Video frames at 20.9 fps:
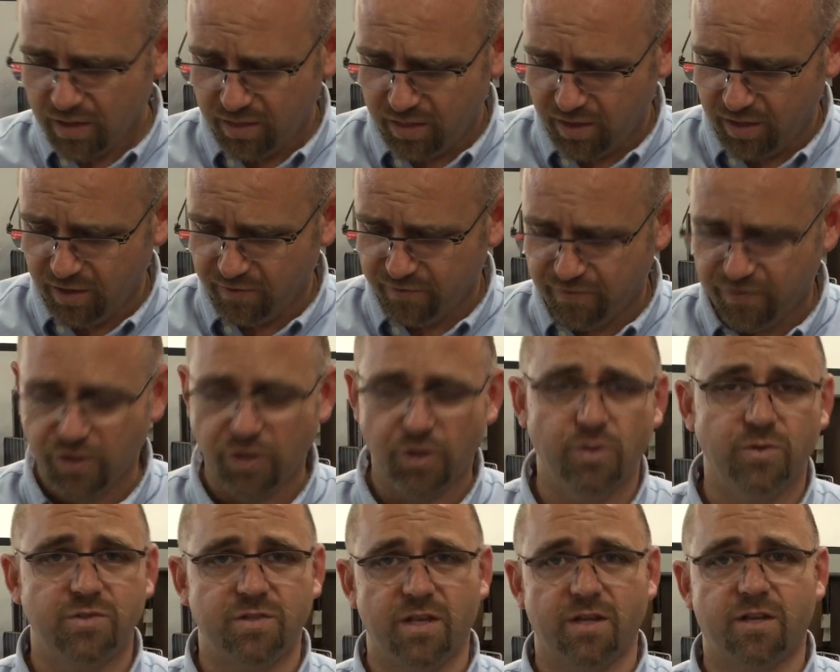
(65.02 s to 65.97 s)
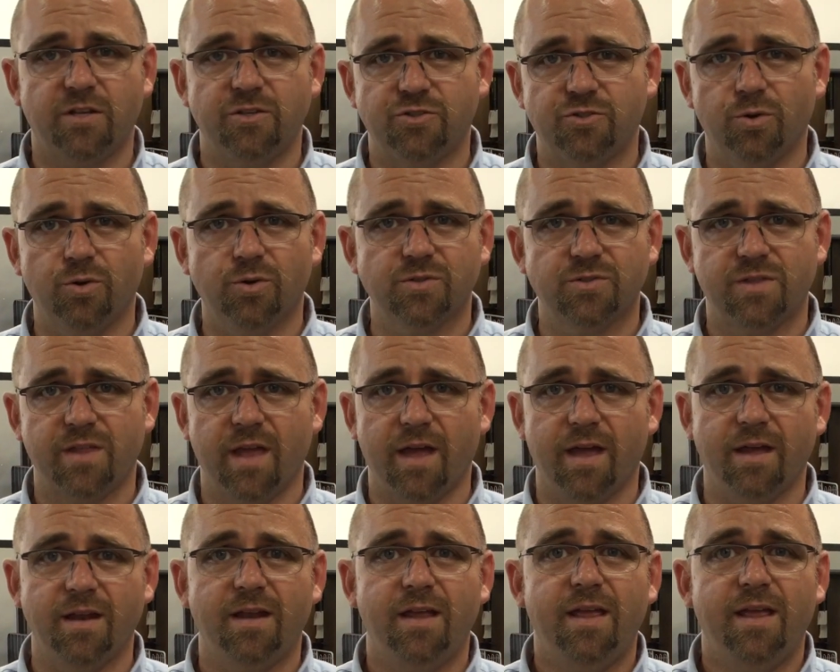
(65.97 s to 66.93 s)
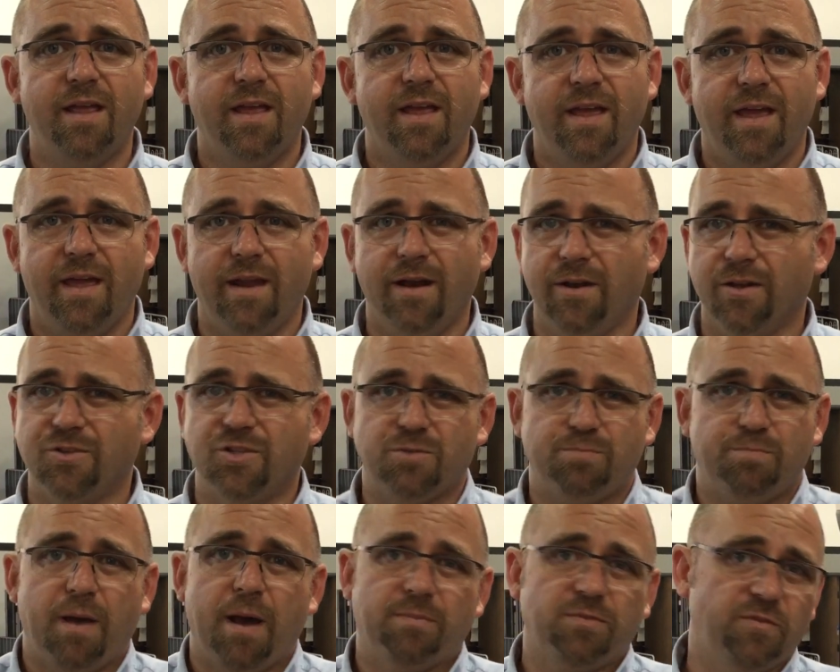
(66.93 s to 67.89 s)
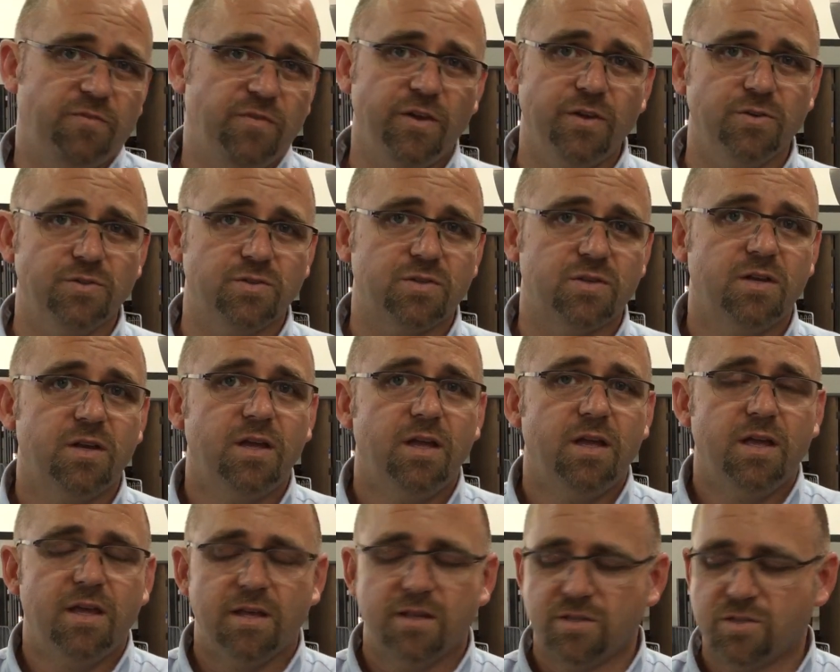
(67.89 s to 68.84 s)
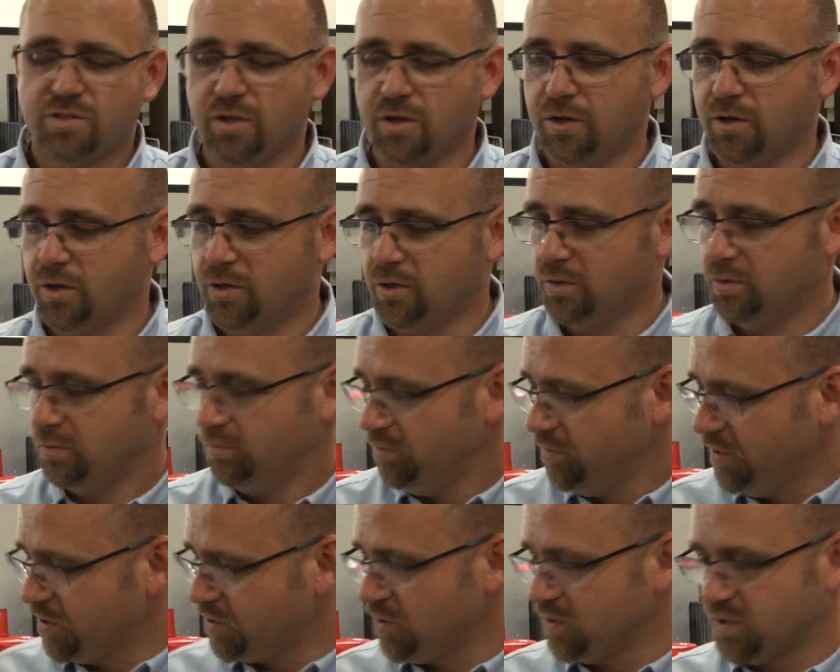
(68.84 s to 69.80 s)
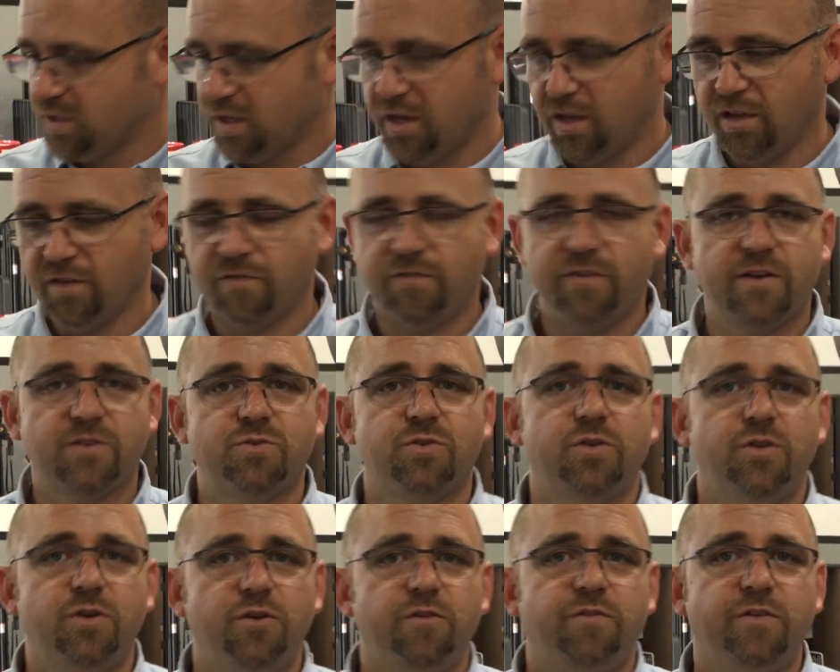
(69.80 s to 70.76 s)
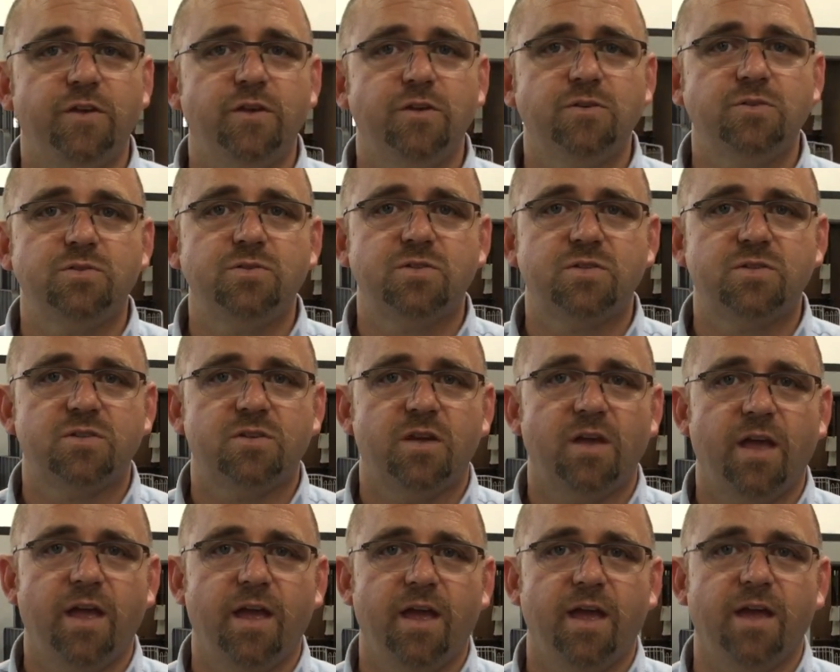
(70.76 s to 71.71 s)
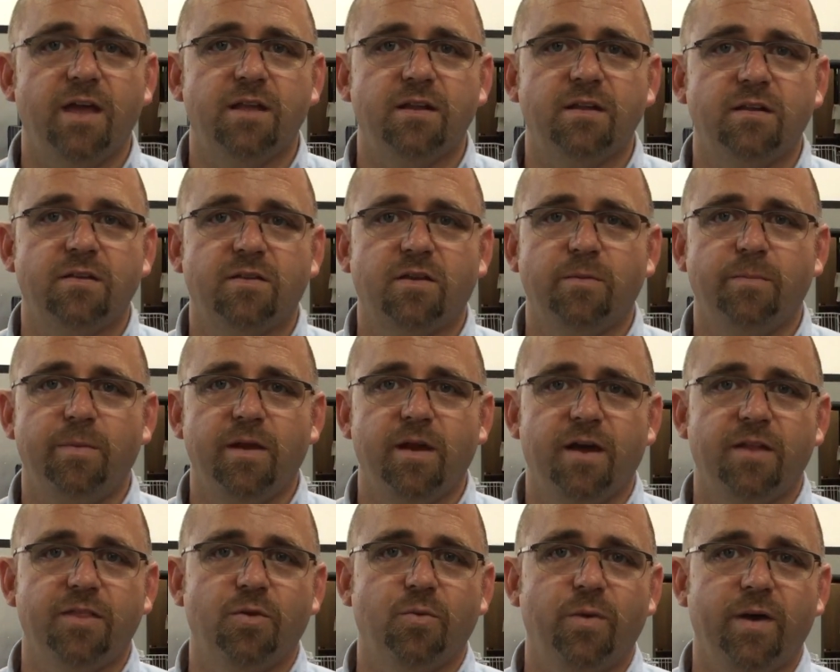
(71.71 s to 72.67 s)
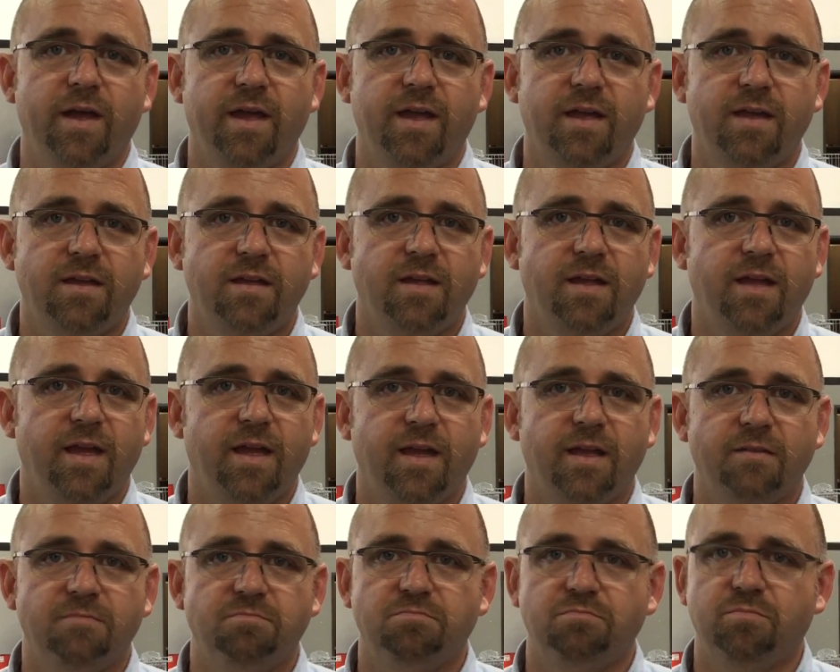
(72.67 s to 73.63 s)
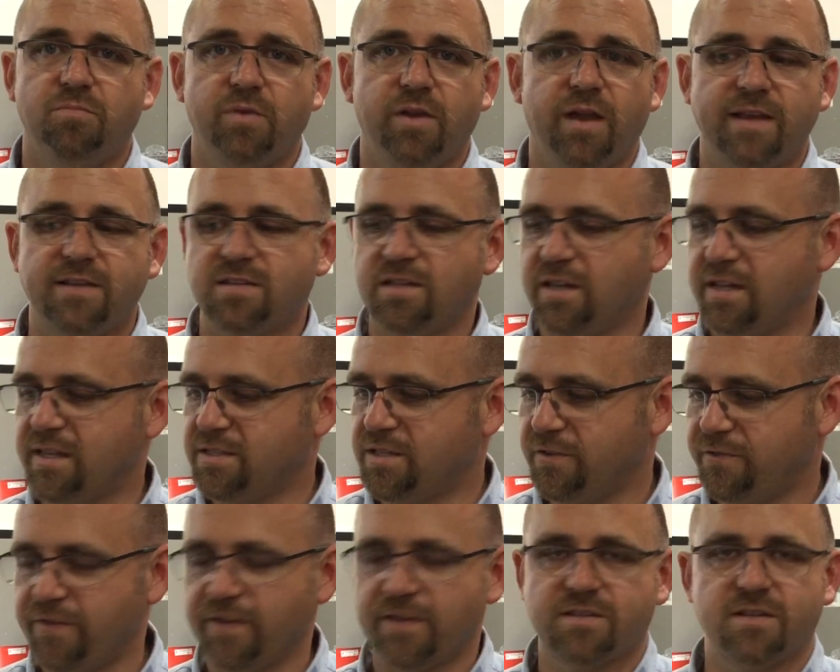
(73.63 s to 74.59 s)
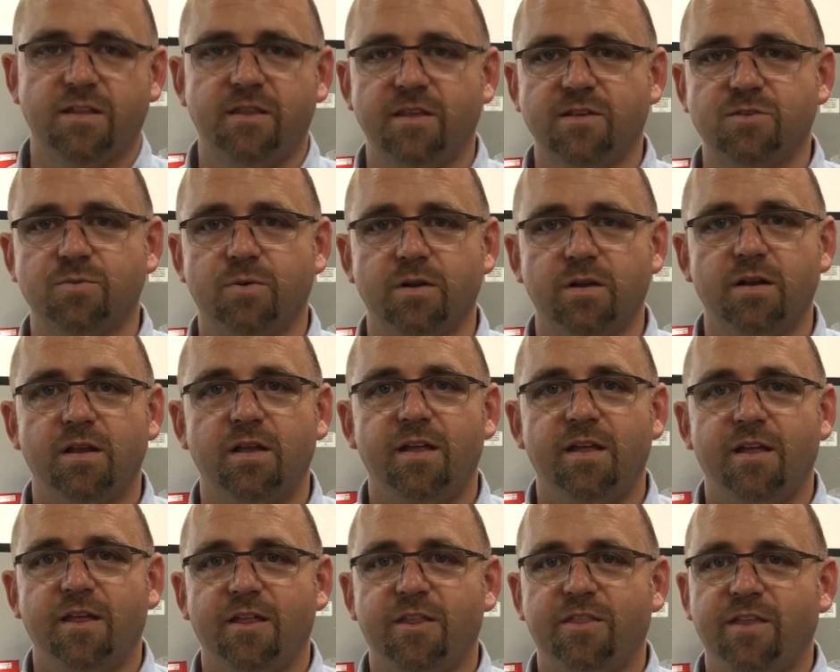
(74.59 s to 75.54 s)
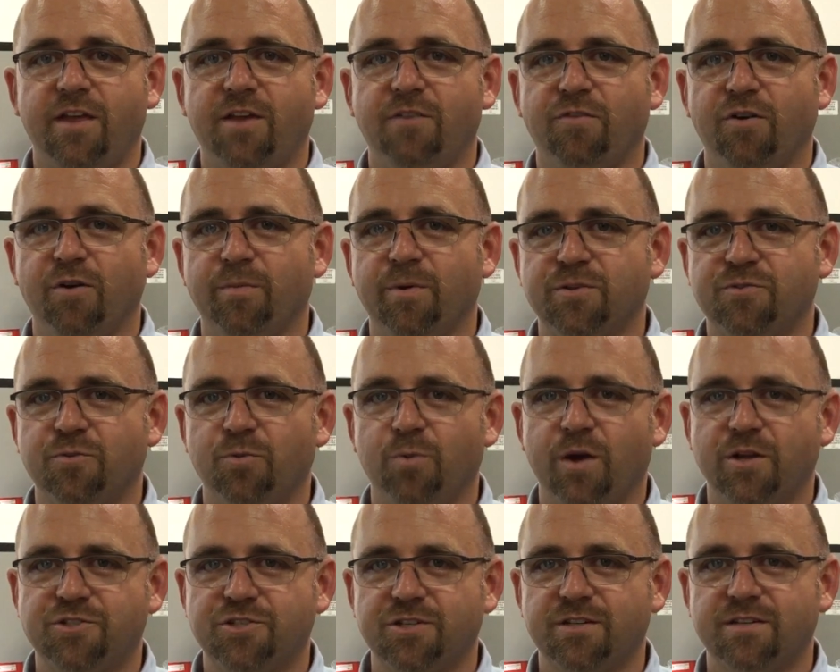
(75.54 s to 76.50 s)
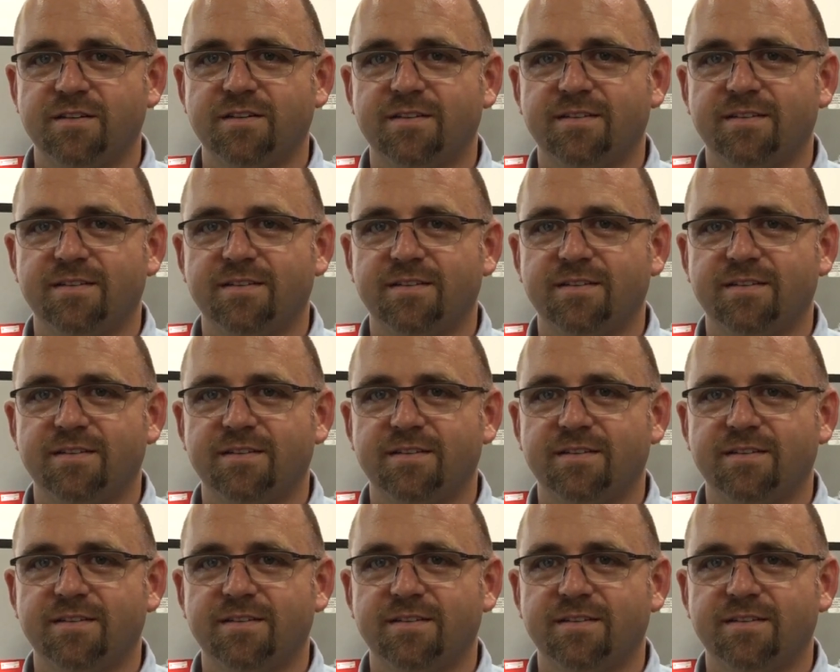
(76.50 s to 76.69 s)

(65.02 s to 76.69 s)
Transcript: the fuse that controls that, and it'll just pop the fuse. So this one's going to get fixed with a new fuse, and it can be on the way, and nice and easy fix on this one. Thank you very much for watching.